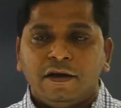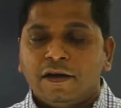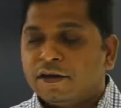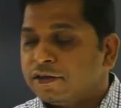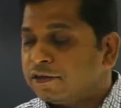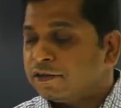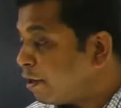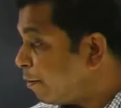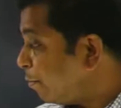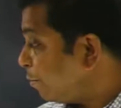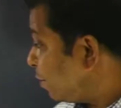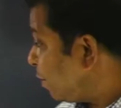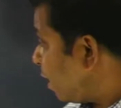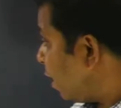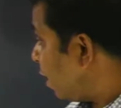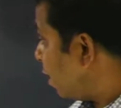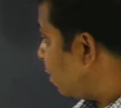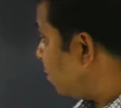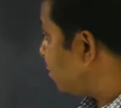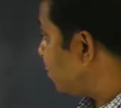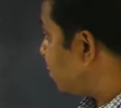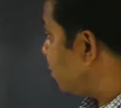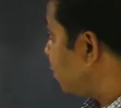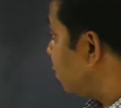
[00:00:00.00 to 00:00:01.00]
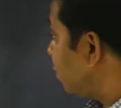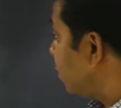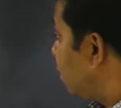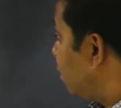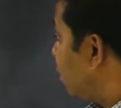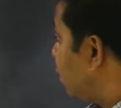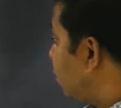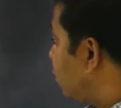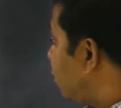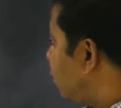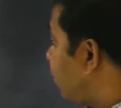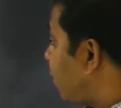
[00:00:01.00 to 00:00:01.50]
Sometimes
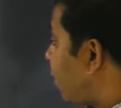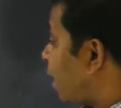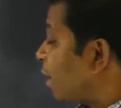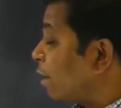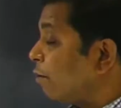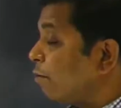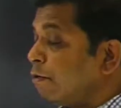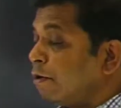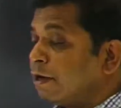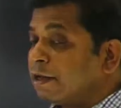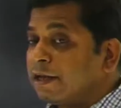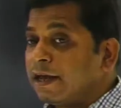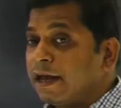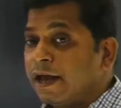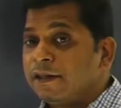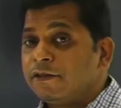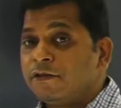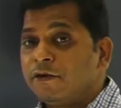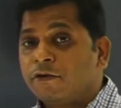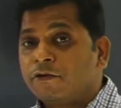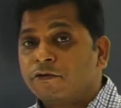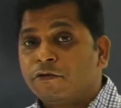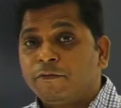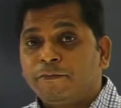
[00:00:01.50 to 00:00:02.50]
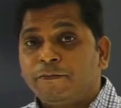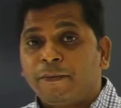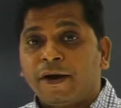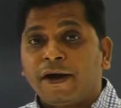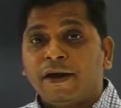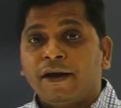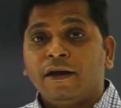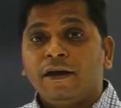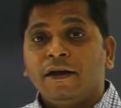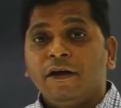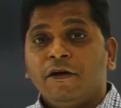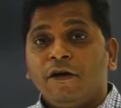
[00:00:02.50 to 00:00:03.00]
the vacuole can
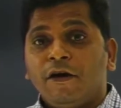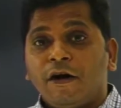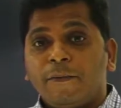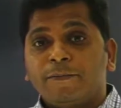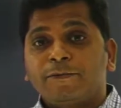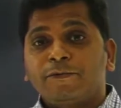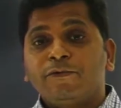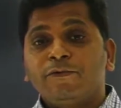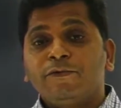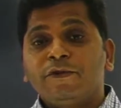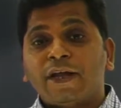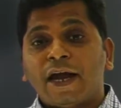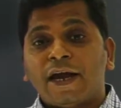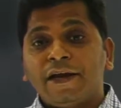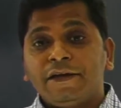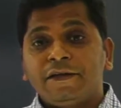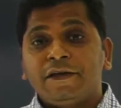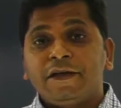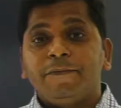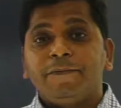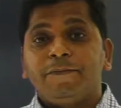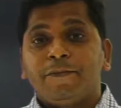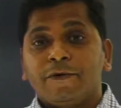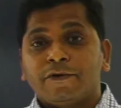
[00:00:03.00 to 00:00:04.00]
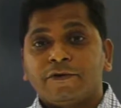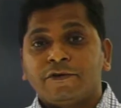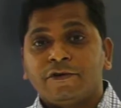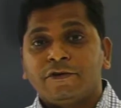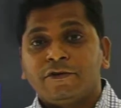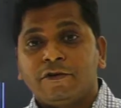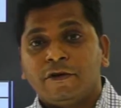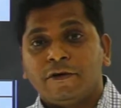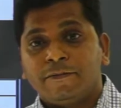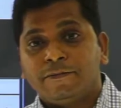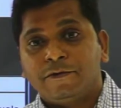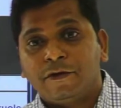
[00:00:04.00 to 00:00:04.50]
occupy up to 90%
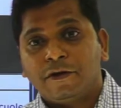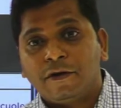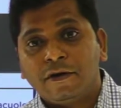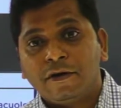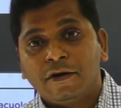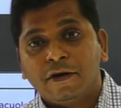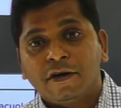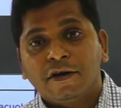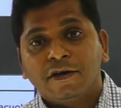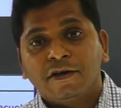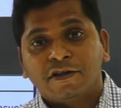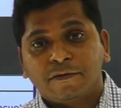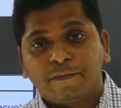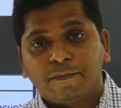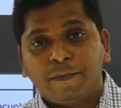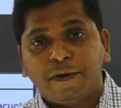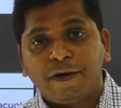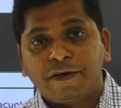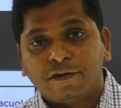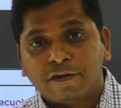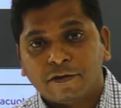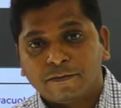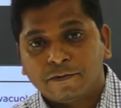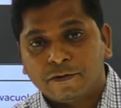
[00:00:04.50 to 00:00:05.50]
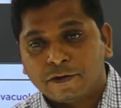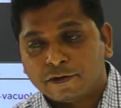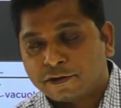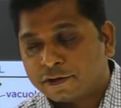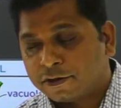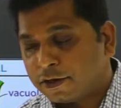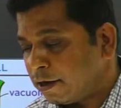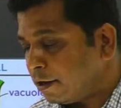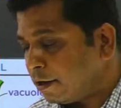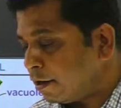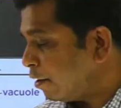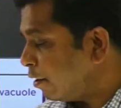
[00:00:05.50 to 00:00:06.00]
of the space of the
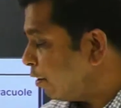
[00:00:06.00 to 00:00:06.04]
cell.